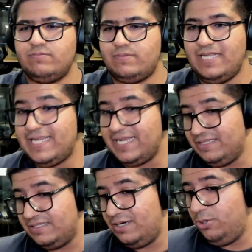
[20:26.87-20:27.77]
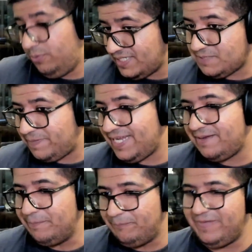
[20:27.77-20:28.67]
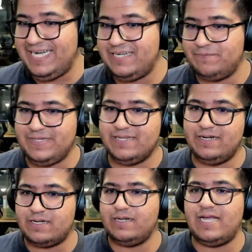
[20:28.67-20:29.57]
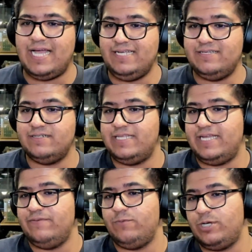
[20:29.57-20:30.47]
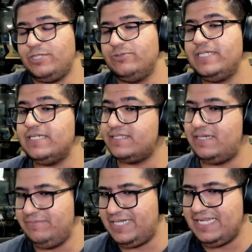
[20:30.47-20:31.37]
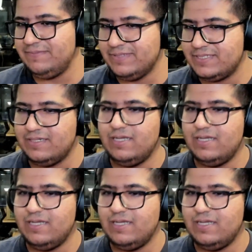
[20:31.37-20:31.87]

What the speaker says: the lowest pay might be a little higher than what you hear sometimes.